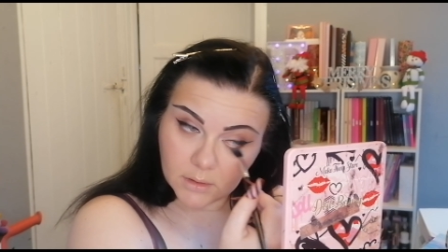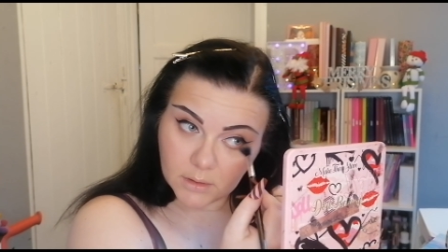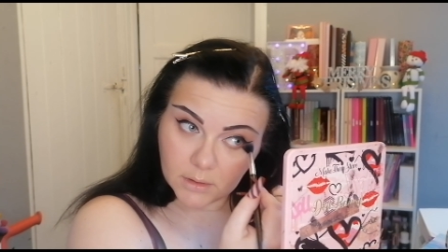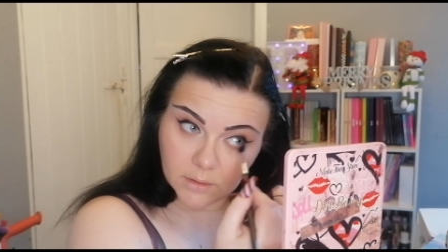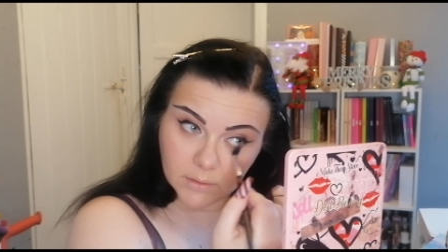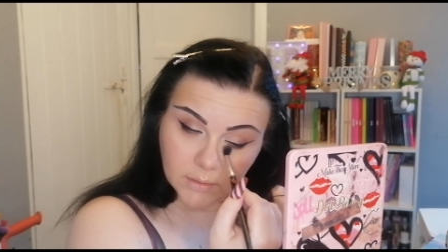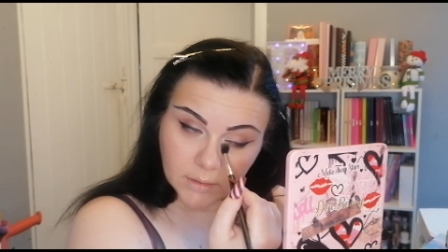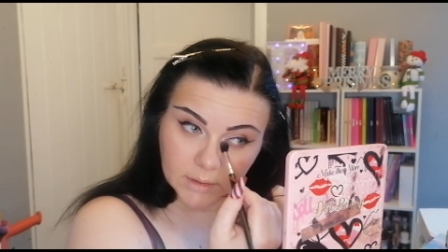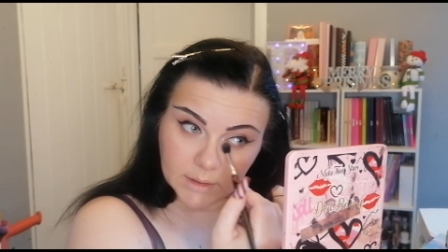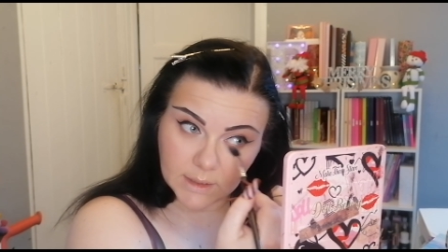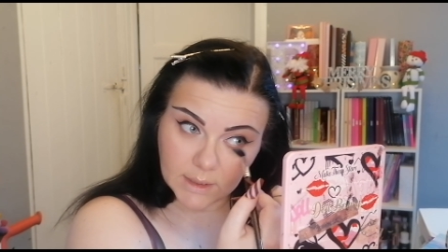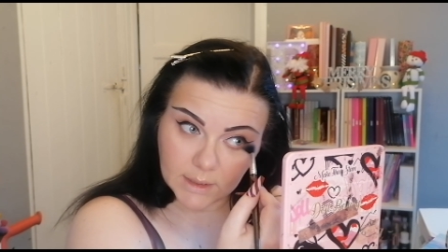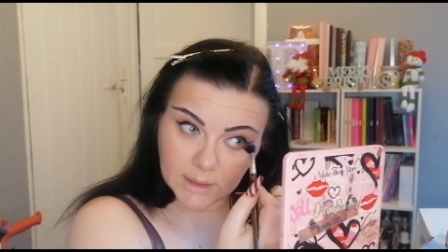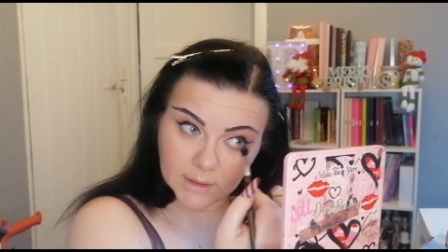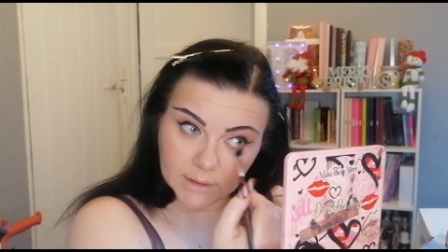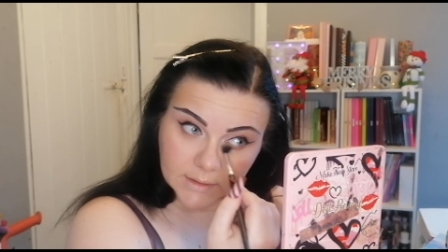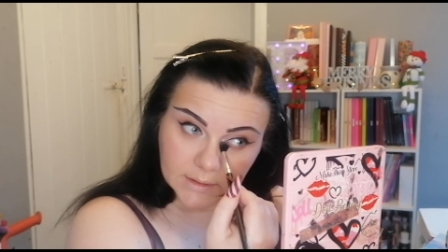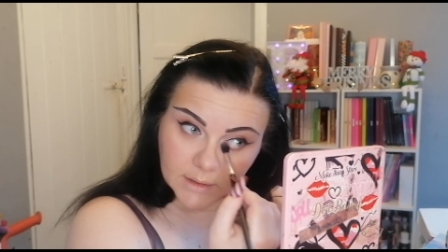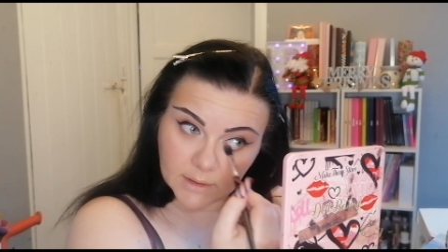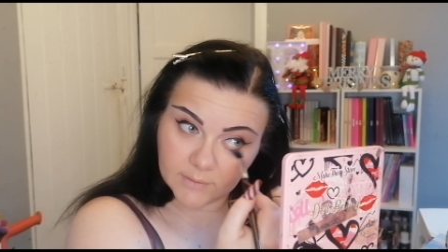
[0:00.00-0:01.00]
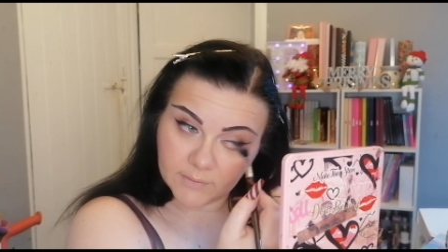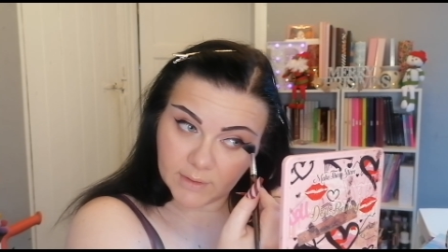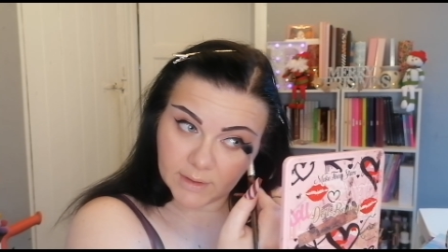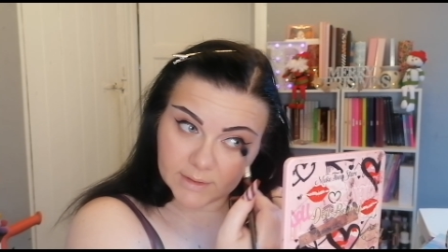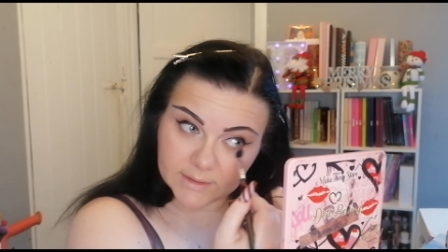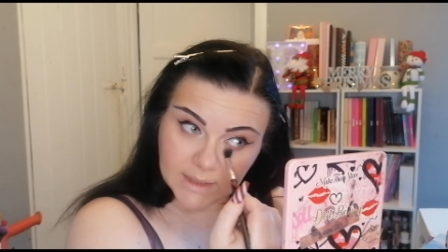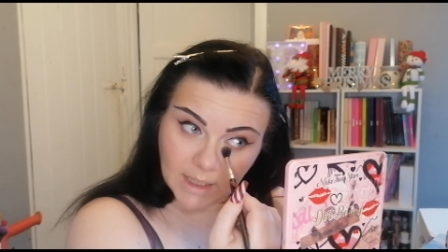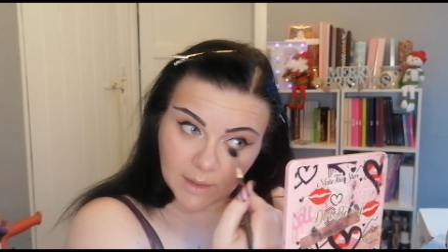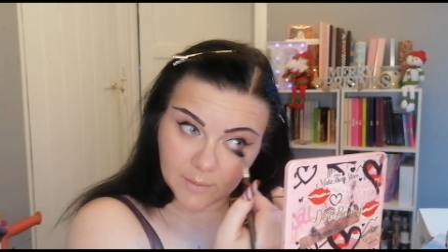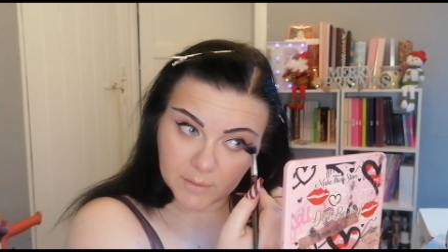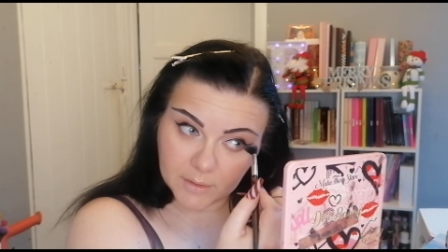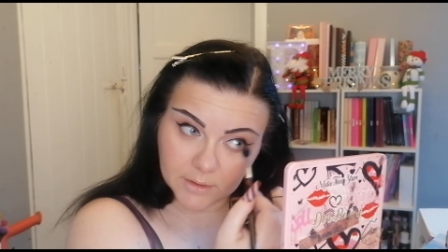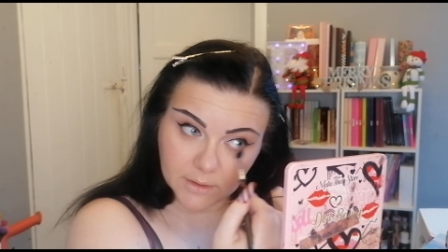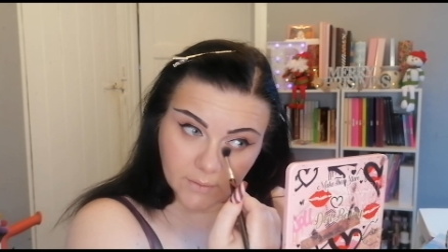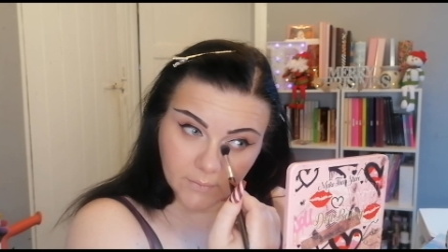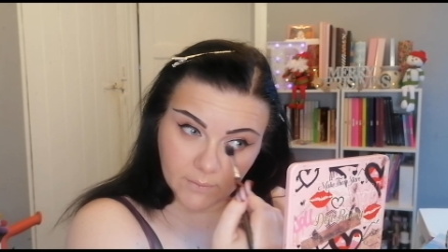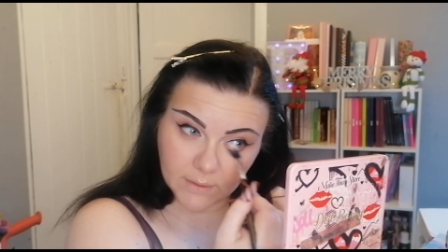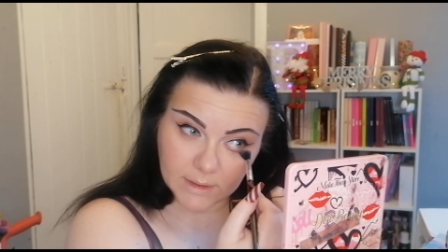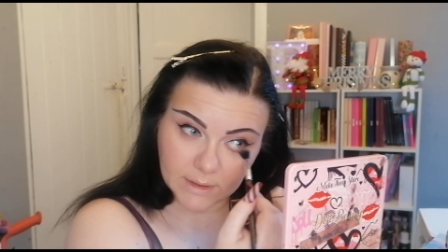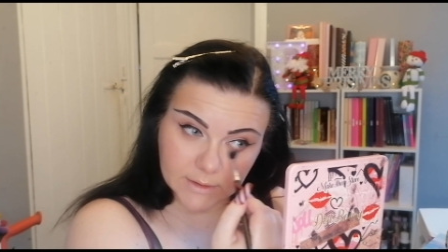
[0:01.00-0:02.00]
Oh, it is. If that's happened,
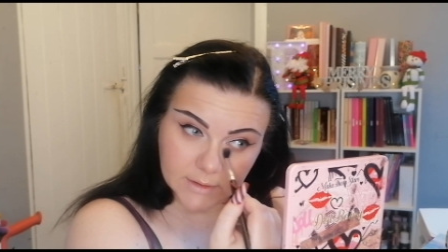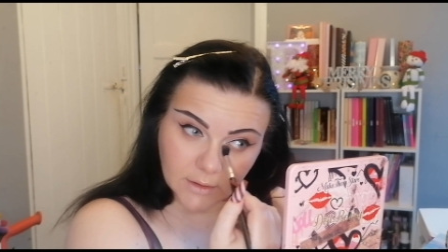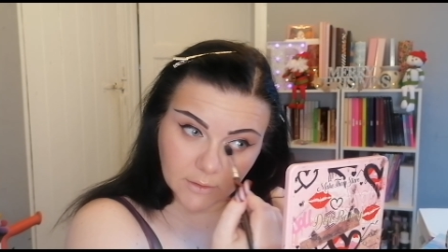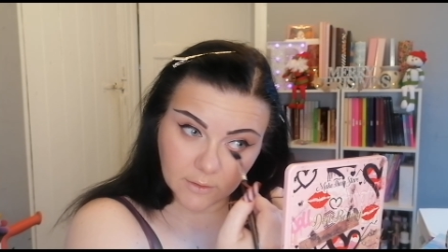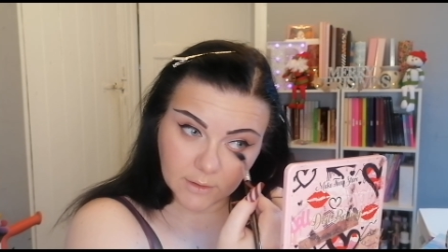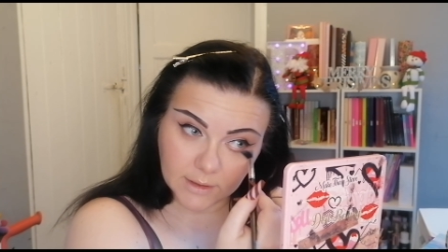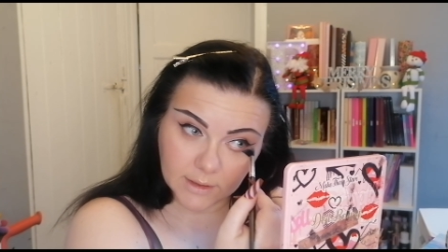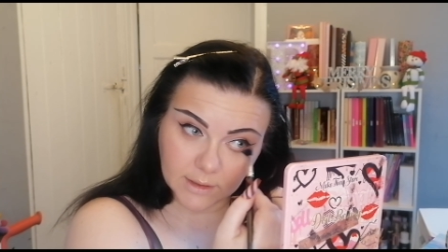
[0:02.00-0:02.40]
I'm really sorry.